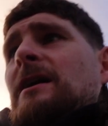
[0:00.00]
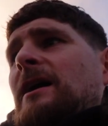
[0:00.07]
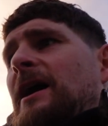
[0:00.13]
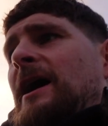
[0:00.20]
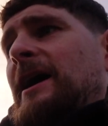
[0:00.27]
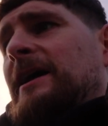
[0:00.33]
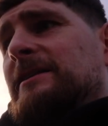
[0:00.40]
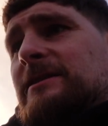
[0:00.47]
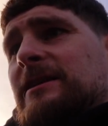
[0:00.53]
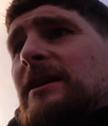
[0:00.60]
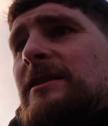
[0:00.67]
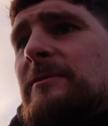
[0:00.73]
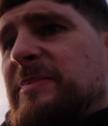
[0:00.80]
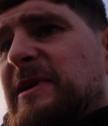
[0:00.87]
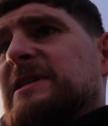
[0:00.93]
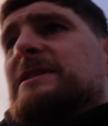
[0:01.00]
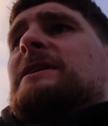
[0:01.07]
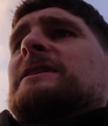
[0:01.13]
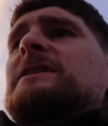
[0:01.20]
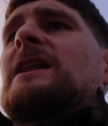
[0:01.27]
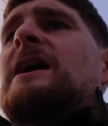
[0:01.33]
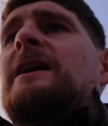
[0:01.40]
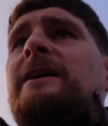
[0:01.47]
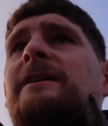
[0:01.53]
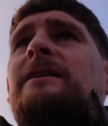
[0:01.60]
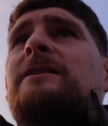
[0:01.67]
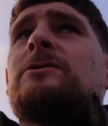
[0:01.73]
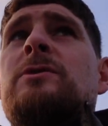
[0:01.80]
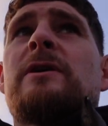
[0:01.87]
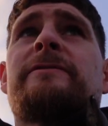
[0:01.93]
and the business line
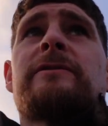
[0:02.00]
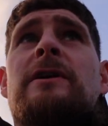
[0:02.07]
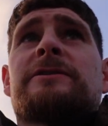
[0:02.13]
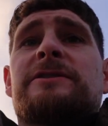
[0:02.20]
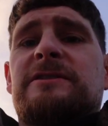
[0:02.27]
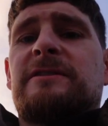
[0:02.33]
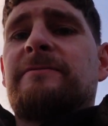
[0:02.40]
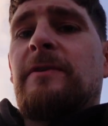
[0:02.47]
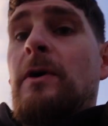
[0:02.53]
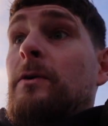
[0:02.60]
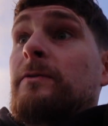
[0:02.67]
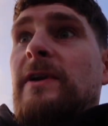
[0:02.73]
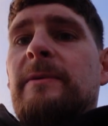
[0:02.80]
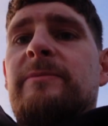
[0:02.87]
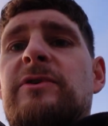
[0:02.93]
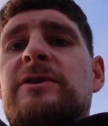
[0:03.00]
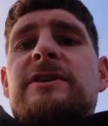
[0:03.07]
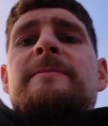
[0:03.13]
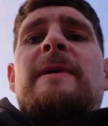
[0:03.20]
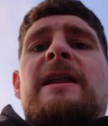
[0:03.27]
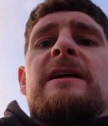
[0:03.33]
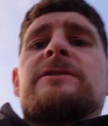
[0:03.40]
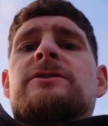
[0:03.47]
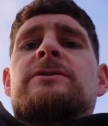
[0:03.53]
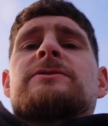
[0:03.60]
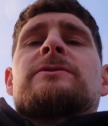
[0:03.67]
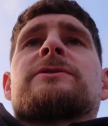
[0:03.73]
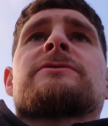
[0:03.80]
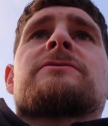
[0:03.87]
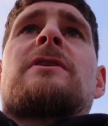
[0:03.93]
and whoever else is involved, like project managers
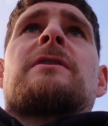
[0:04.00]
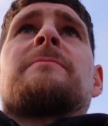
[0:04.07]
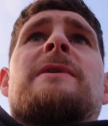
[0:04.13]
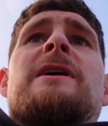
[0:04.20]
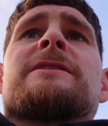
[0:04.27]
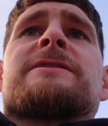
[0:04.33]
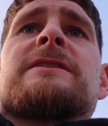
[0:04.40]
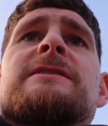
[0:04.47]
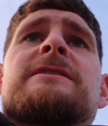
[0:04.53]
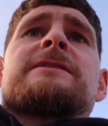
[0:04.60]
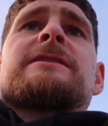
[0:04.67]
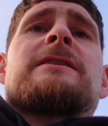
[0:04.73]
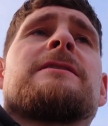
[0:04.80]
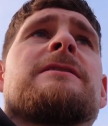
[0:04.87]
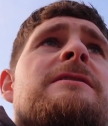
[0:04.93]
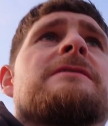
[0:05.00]
or scrum masters,